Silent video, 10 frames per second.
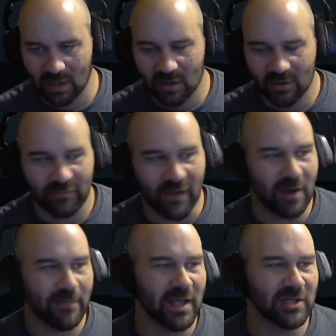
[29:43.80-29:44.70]

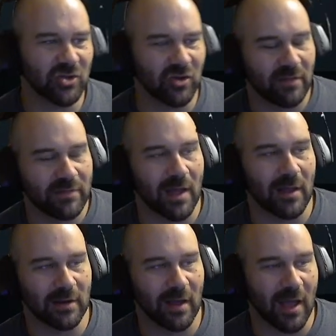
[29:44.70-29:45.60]
Fire Mandrill,
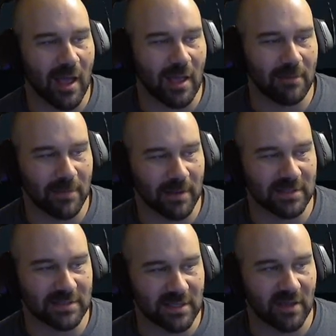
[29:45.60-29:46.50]

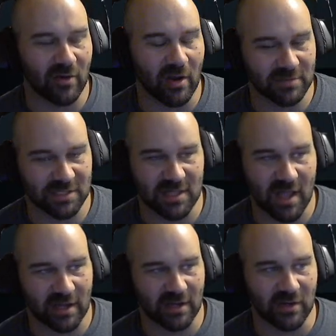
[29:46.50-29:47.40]
I'm just
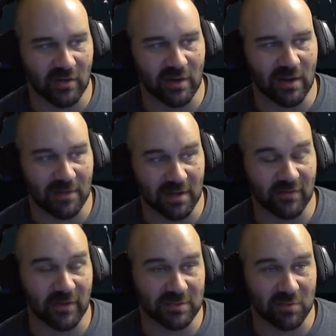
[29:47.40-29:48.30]
not going to do it. I mean, if
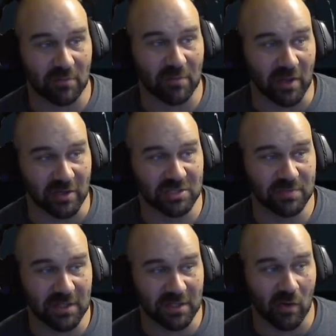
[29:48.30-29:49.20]
you guys want to punish
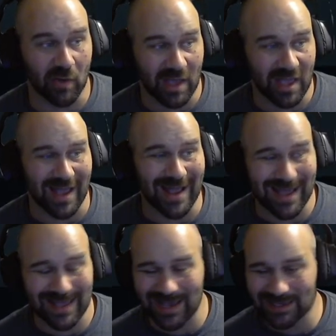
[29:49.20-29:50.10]
me, go ahead,
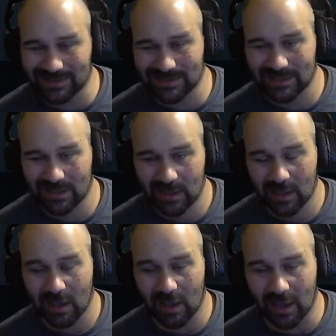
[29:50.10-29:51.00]
I guess.
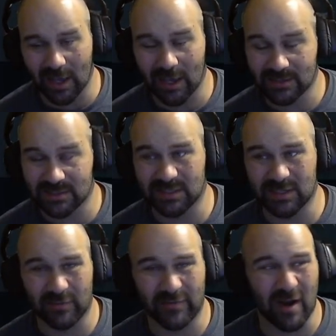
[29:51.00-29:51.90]
So the
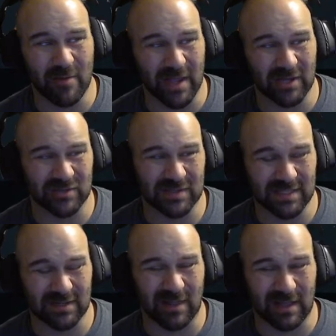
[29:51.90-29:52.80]
deal with Fire Mandrels
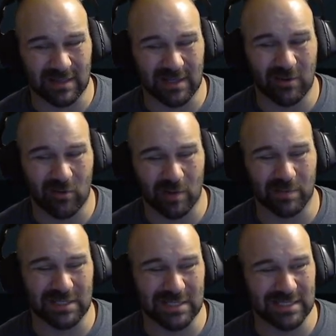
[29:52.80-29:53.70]
is they're like the
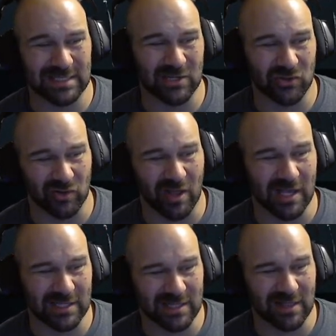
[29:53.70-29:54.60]
incredibly
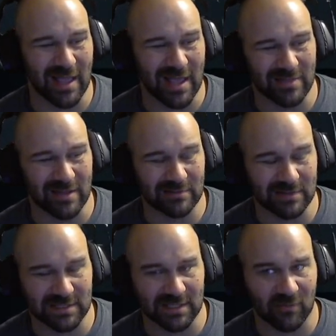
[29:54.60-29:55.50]
decentralized clan that
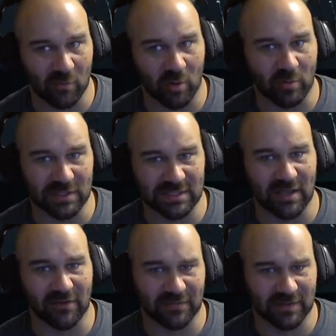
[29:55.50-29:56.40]
doesn't even work with
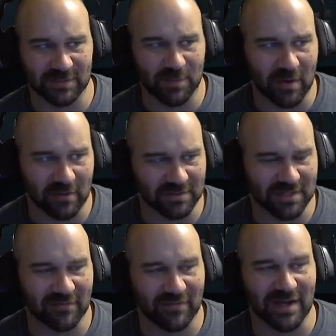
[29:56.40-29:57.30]
itself. They spend all their
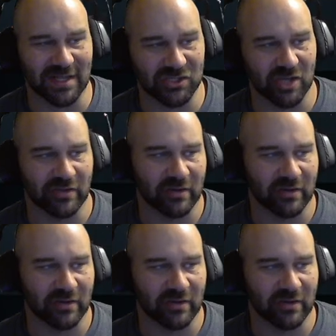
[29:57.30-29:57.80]
time fighting each other.